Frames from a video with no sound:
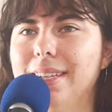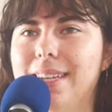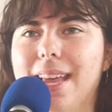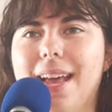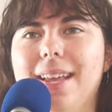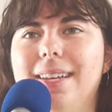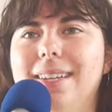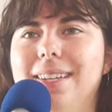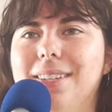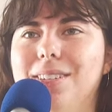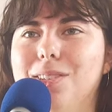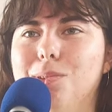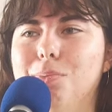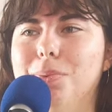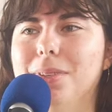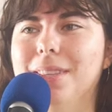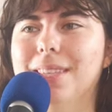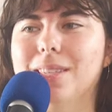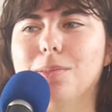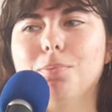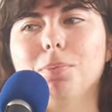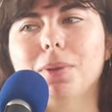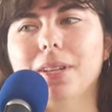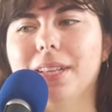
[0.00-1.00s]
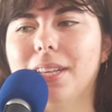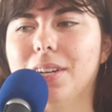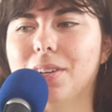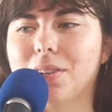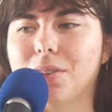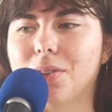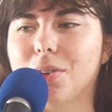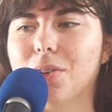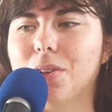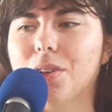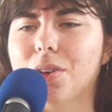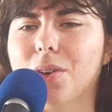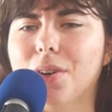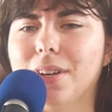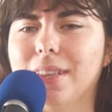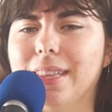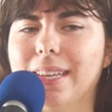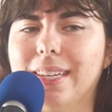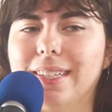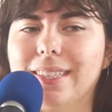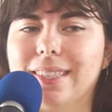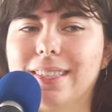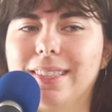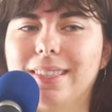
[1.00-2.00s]
intended to be this political or
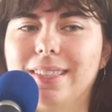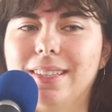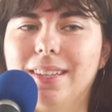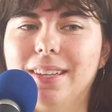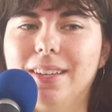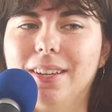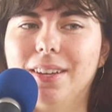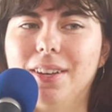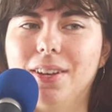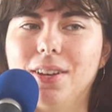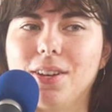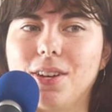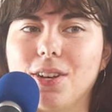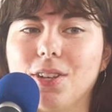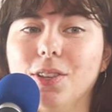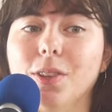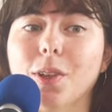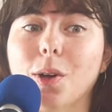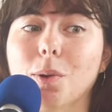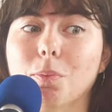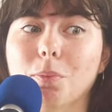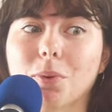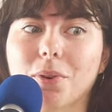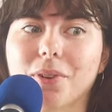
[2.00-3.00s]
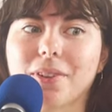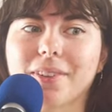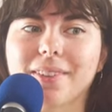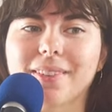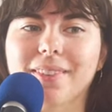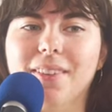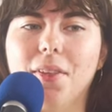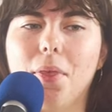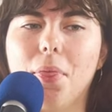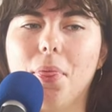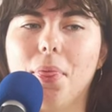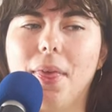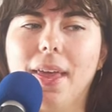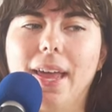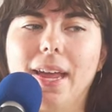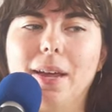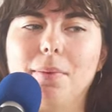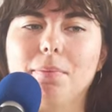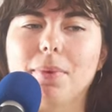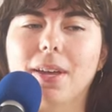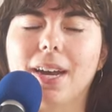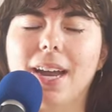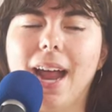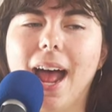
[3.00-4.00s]
this global
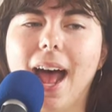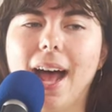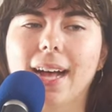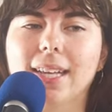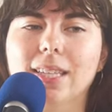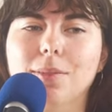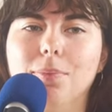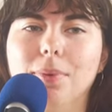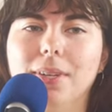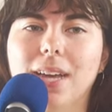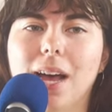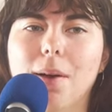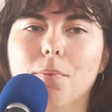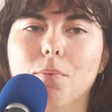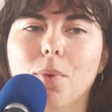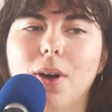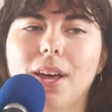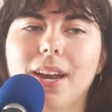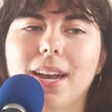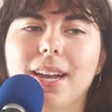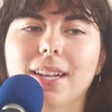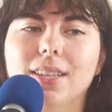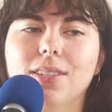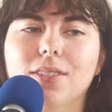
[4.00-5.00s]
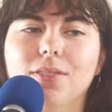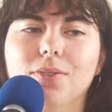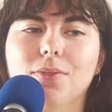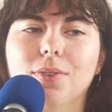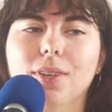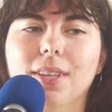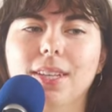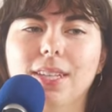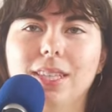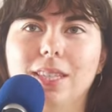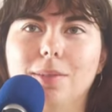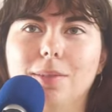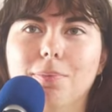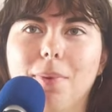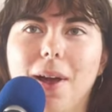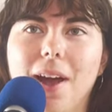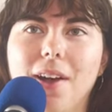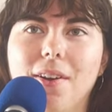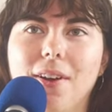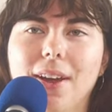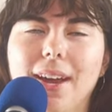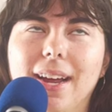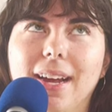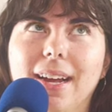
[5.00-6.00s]
thing, but it has become one, and it's really
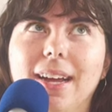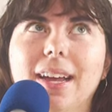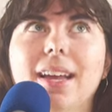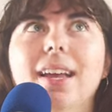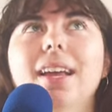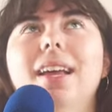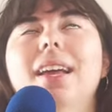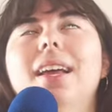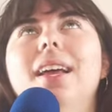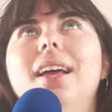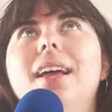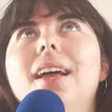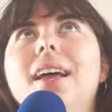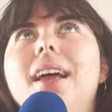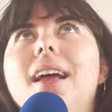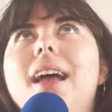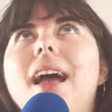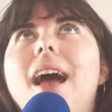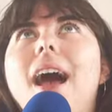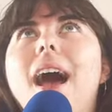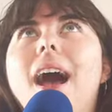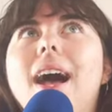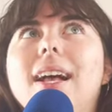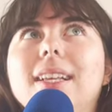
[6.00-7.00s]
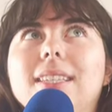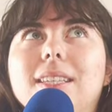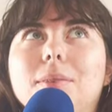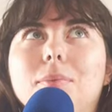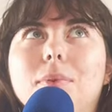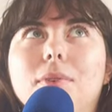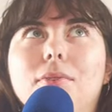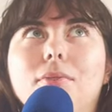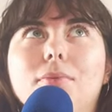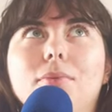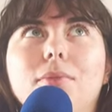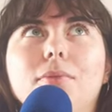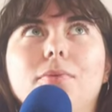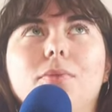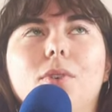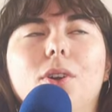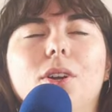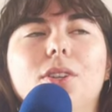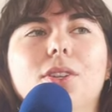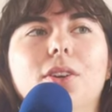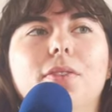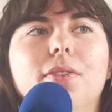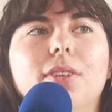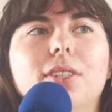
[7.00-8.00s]
inspiring as someone from
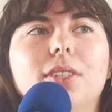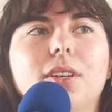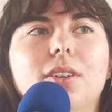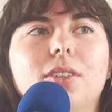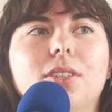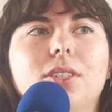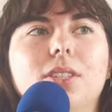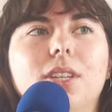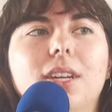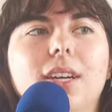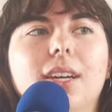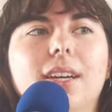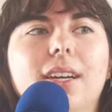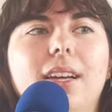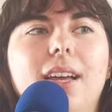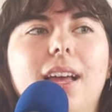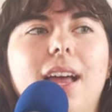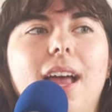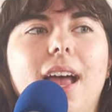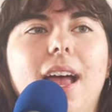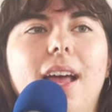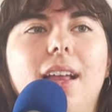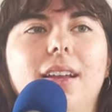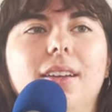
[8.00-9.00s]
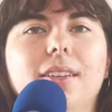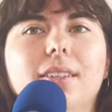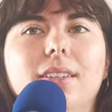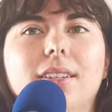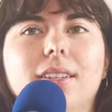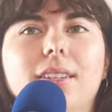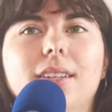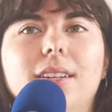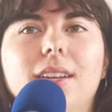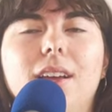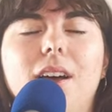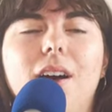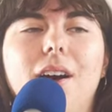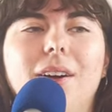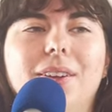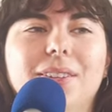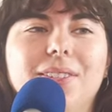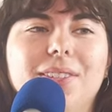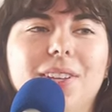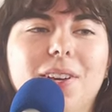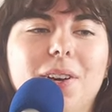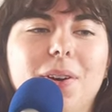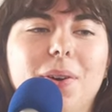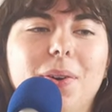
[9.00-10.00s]
rural Nova Scotia. Yeah. And
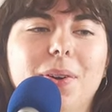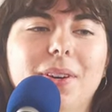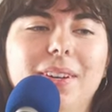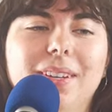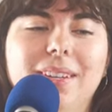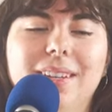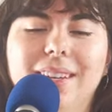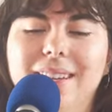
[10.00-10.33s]
also